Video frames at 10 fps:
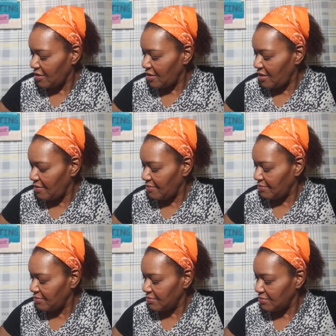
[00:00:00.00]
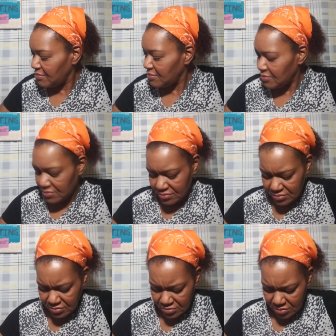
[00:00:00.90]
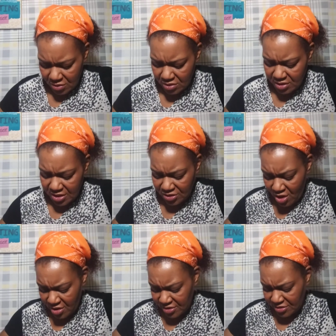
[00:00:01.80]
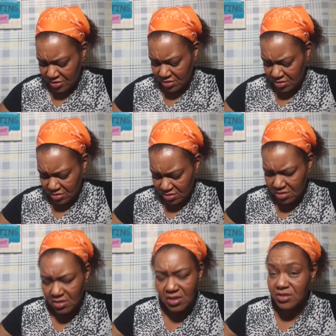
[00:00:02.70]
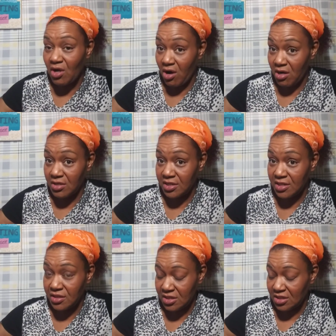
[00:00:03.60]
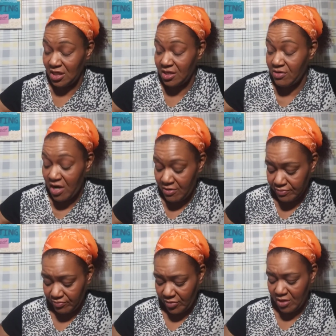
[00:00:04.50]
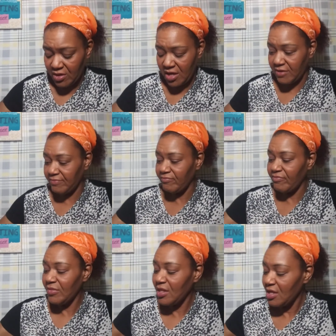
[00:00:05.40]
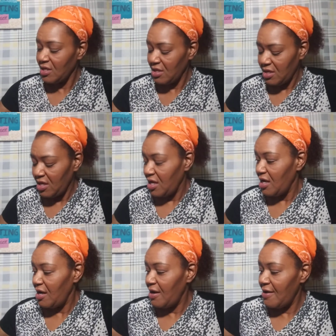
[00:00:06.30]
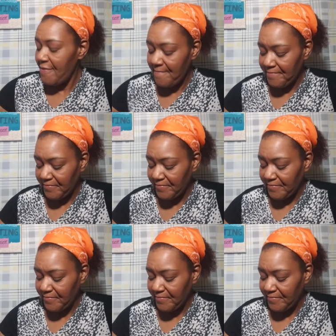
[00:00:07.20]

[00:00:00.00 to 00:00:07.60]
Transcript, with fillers: Um, and as hard as it's hard getting this glitter out. Okay. Um,